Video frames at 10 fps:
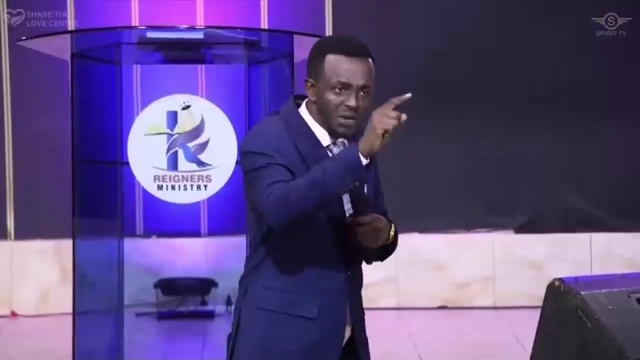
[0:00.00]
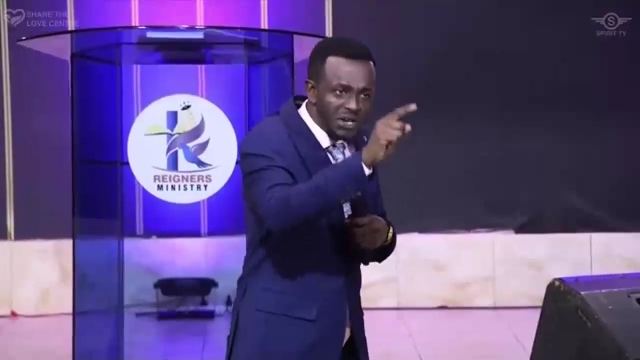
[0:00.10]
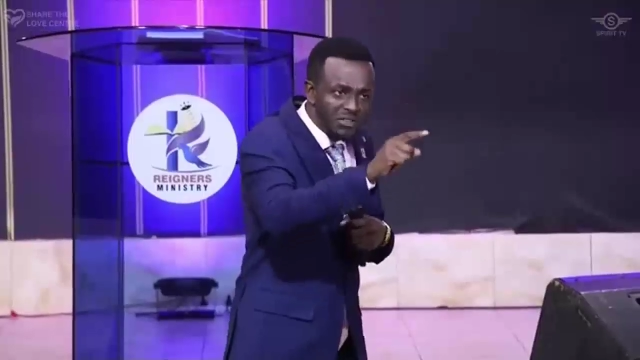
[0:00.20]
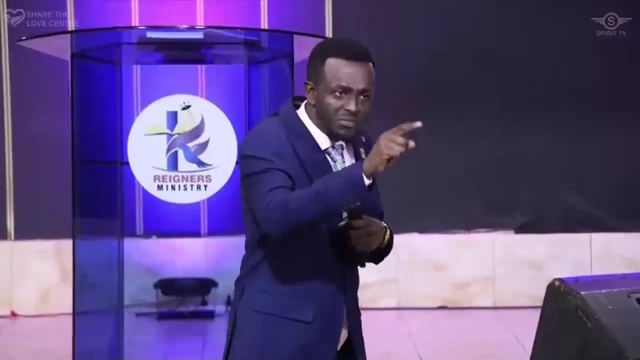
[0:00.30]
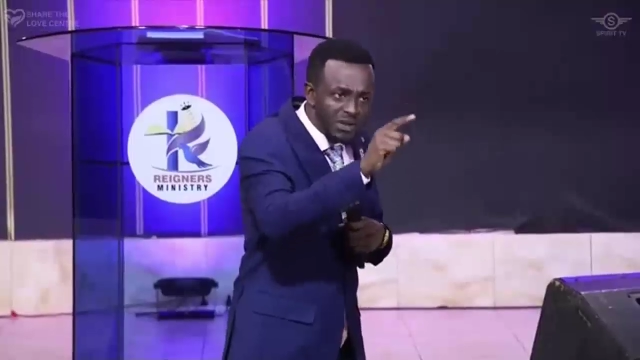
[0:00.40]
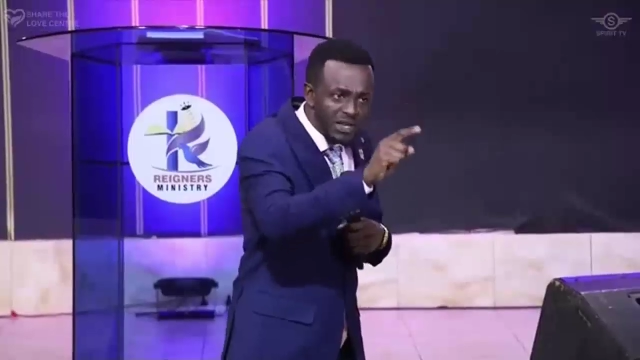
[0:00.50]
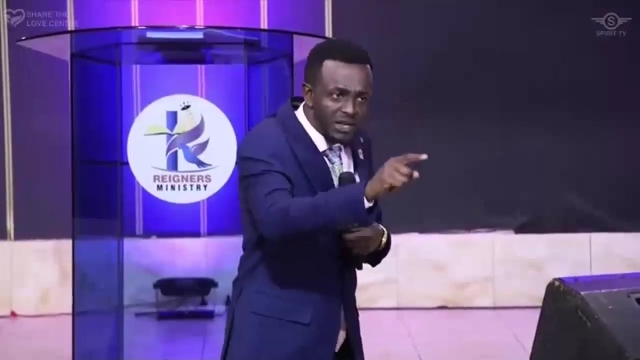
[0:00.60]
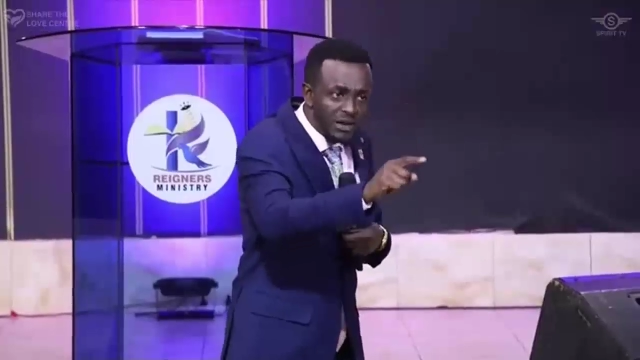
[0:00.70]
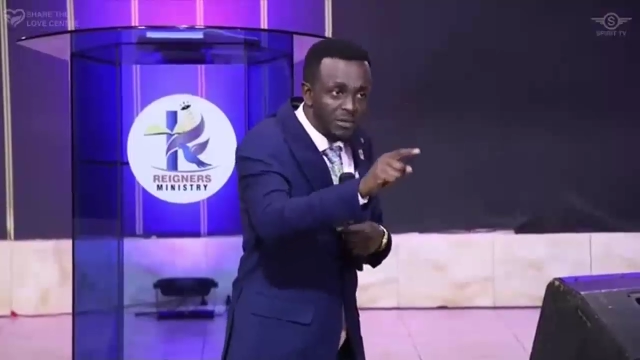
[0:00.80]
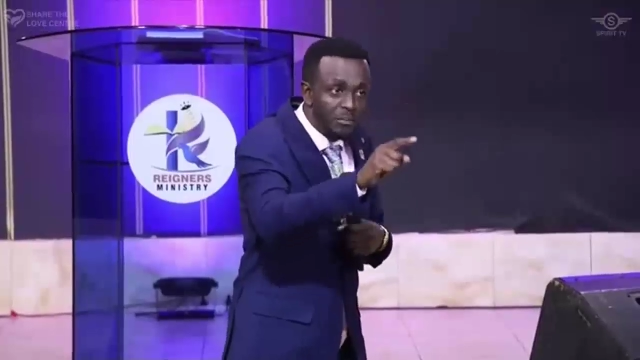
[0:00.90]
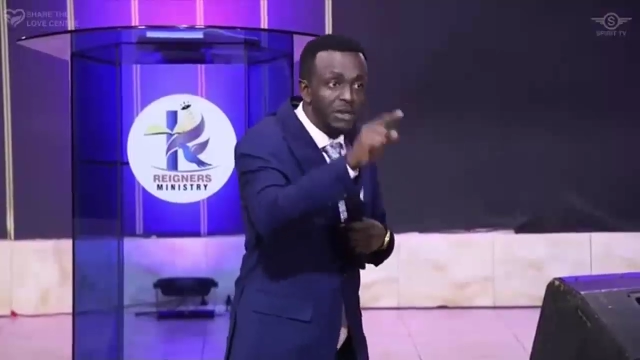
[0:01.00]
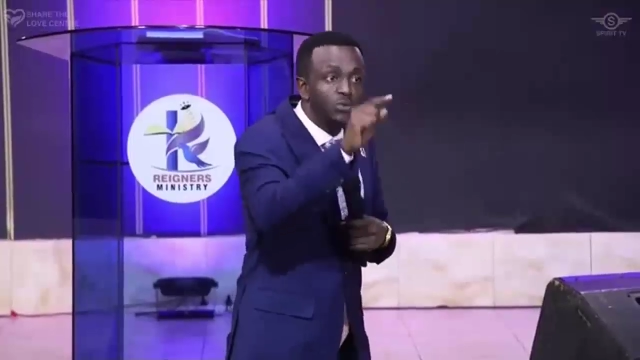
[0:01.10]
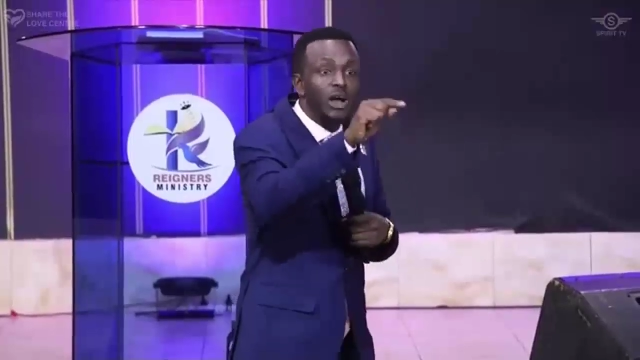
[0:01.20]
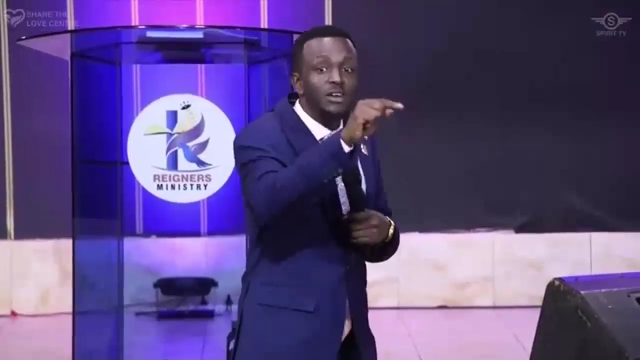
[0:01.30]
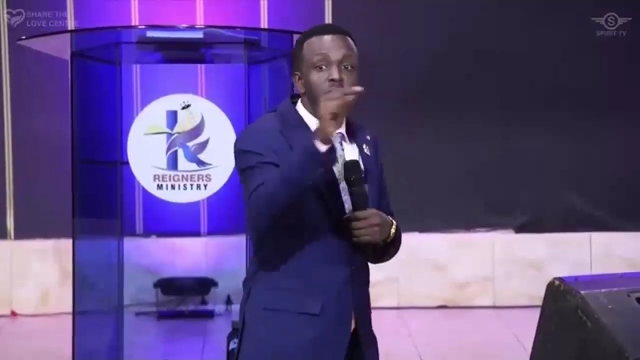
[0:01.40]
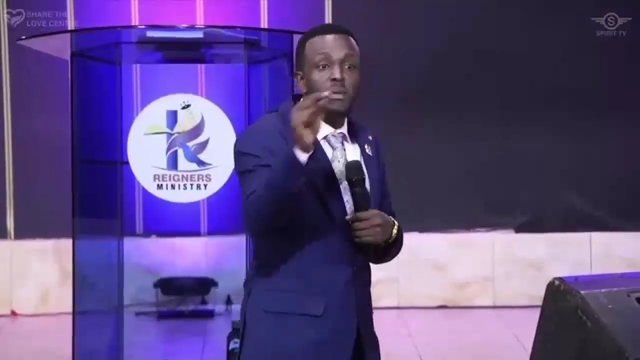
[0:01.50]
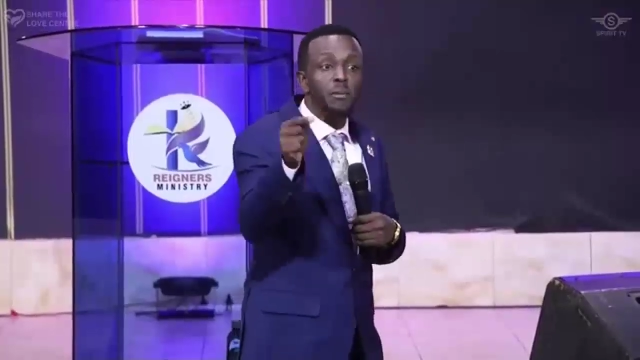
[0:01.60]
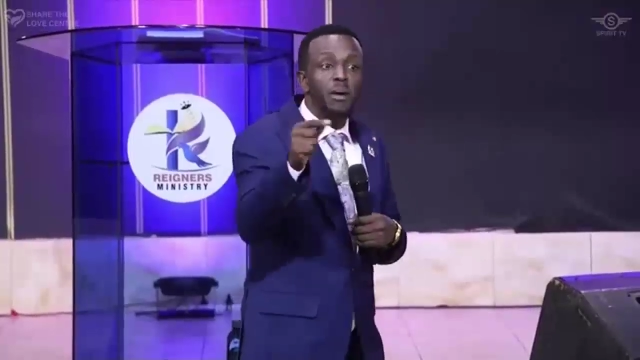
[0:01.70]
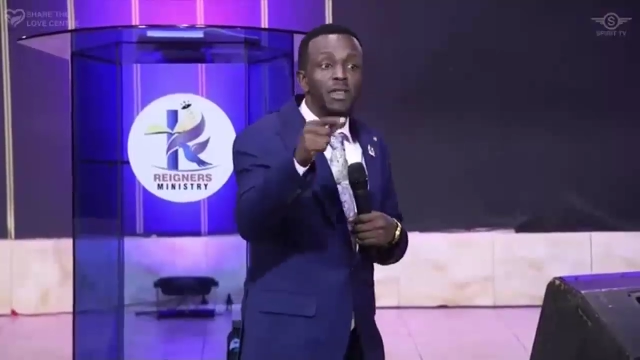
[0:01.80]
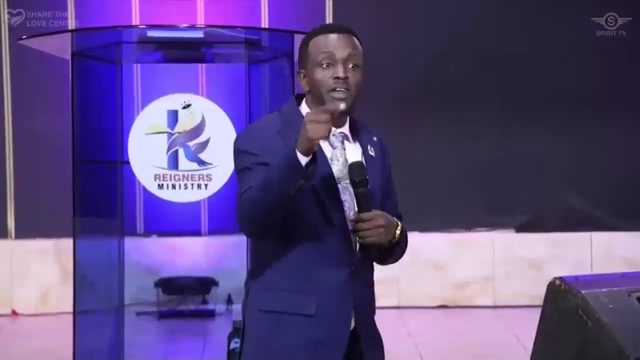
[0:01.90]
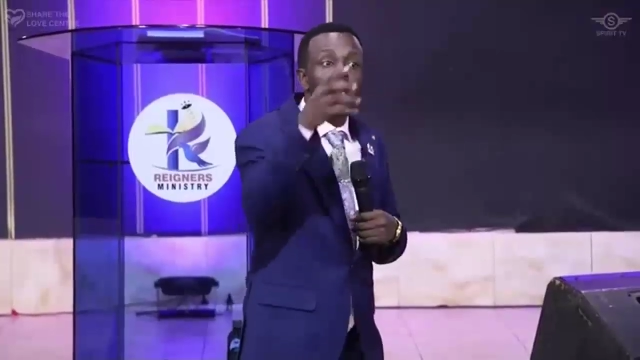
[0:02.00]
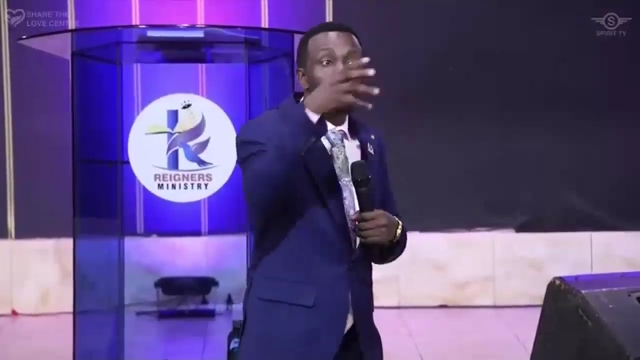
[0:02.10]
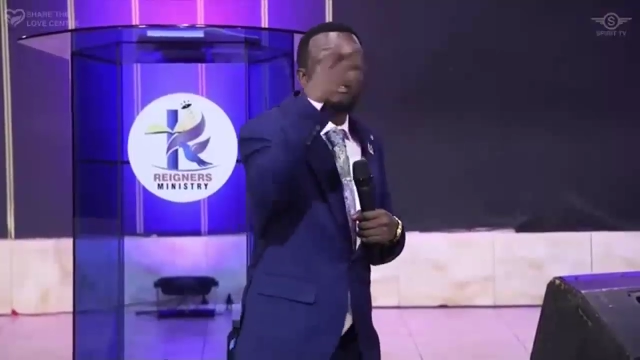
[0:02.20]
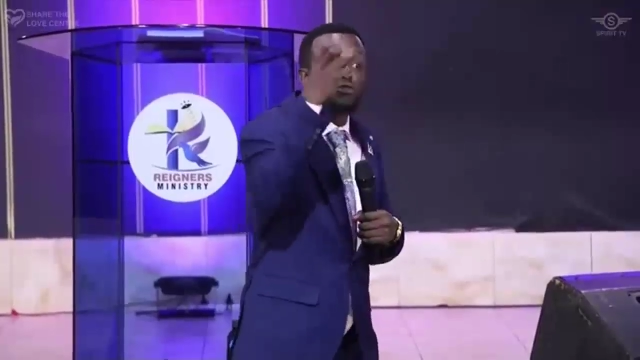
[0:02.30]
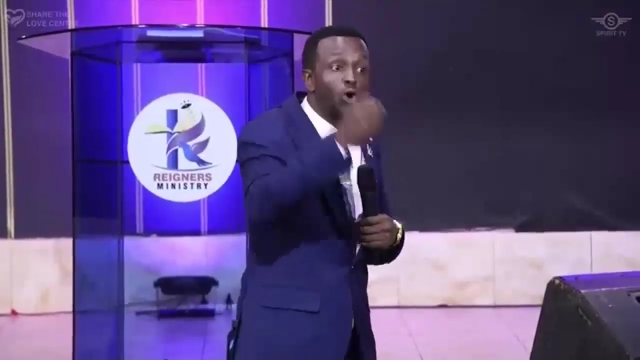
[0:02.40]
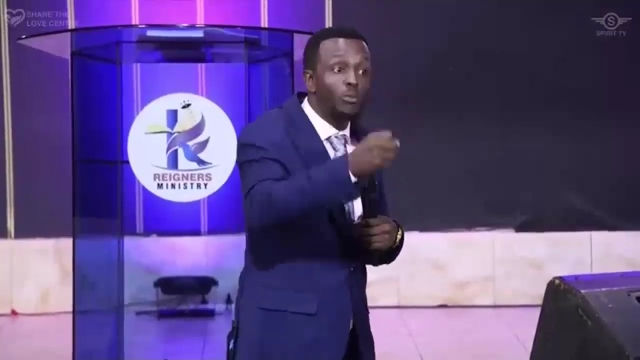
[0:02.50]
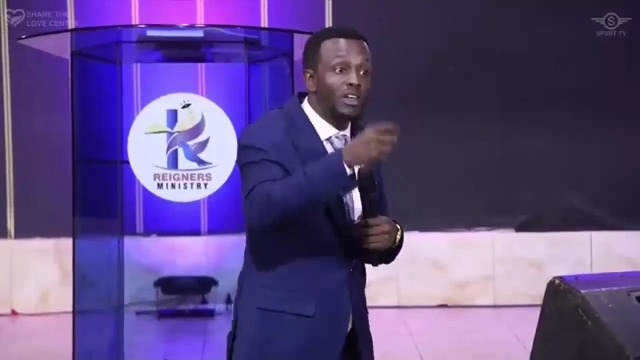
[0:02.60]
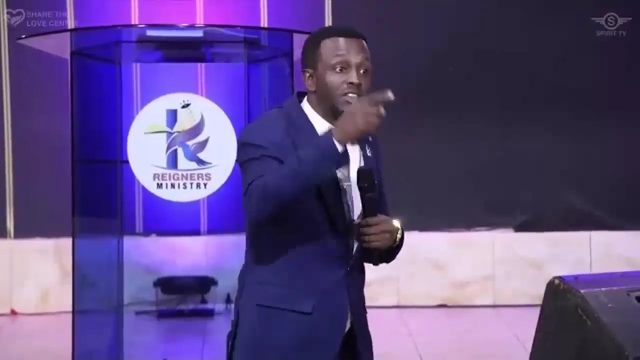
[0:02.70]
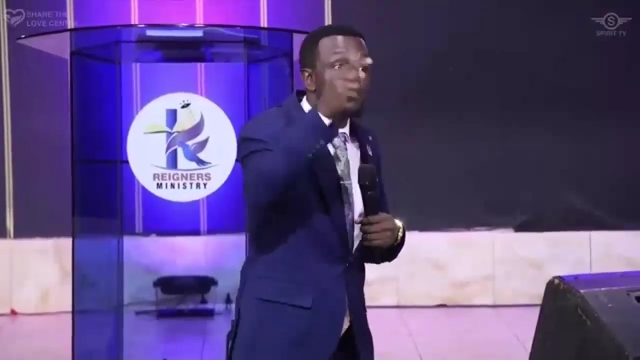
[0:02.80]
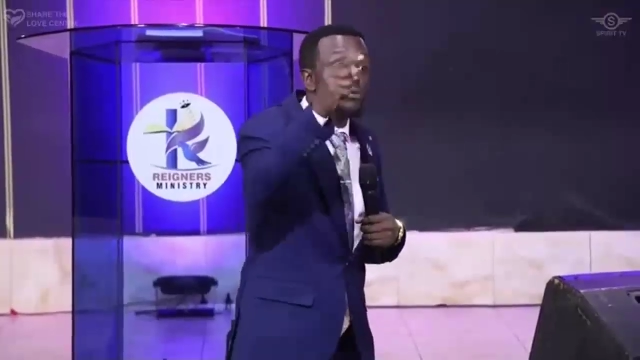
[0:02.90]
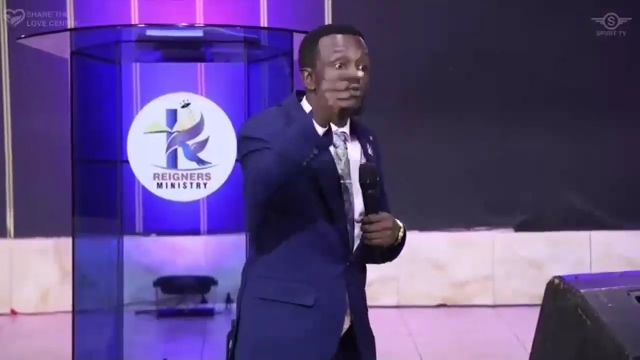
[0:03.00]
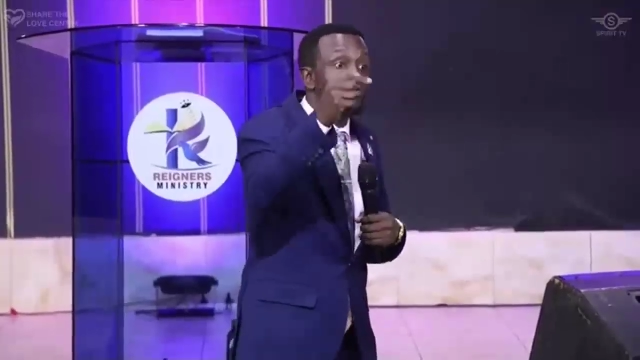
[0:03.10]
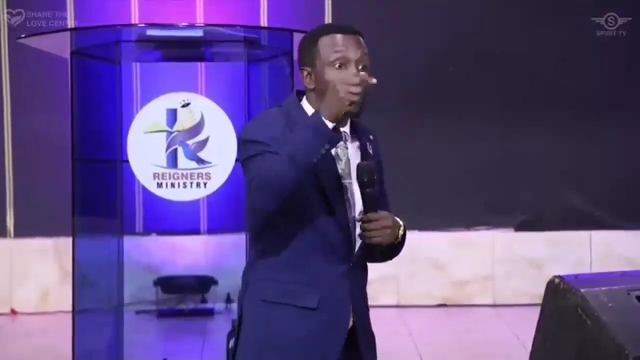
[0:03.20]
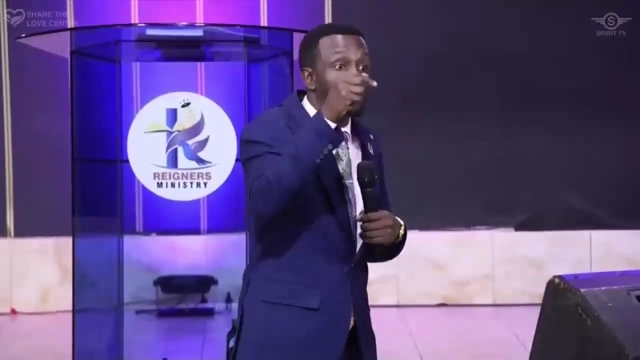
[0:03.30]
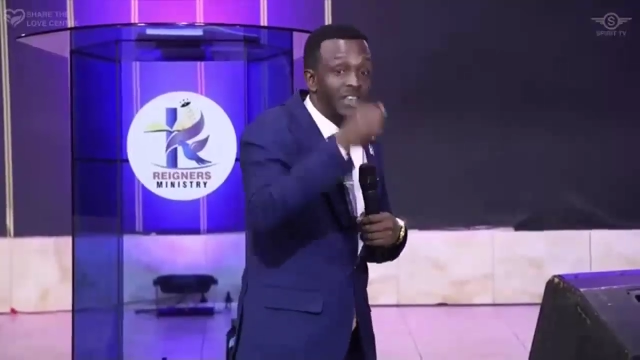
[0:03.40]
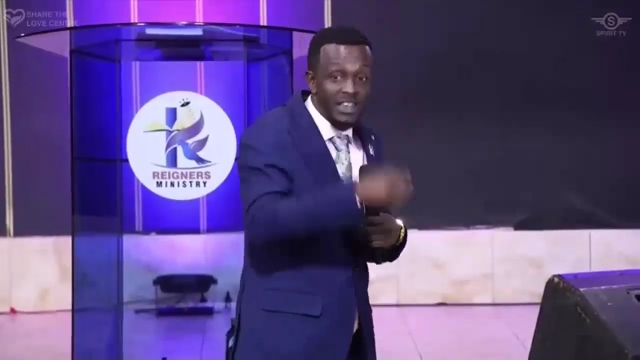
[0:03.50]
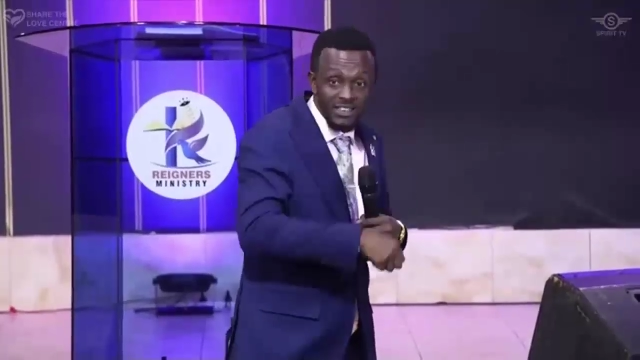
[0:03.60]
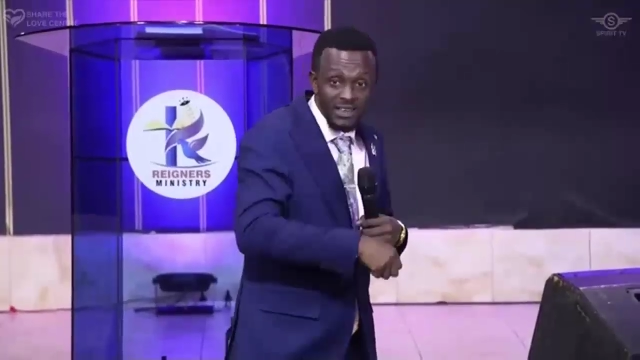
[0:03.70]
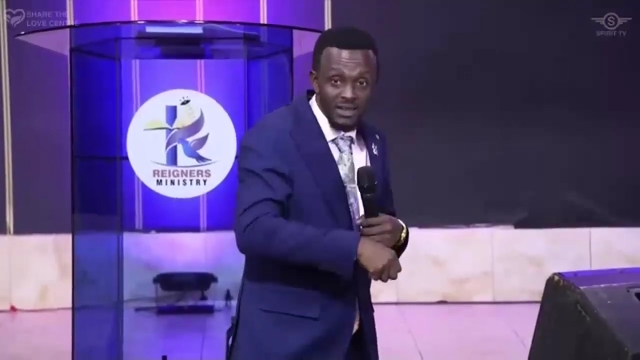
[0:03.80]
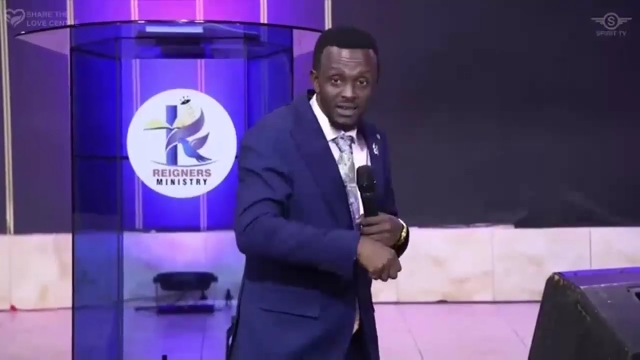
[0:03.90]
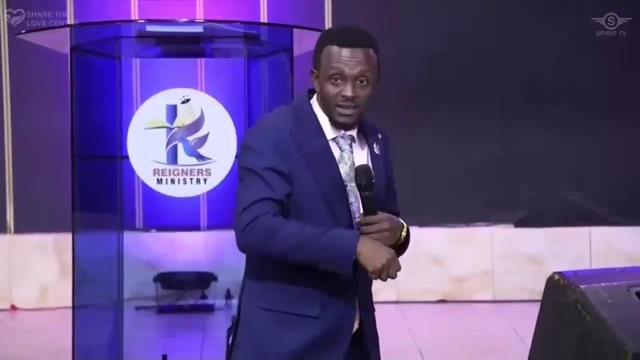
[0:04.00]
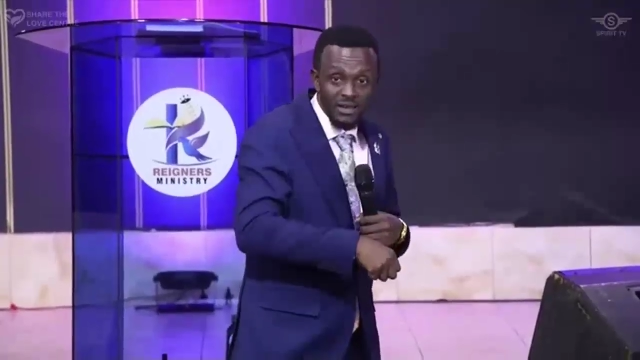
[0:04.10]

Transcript: bid me. Meanwhile, remember that there were storms and the boat was capsizing.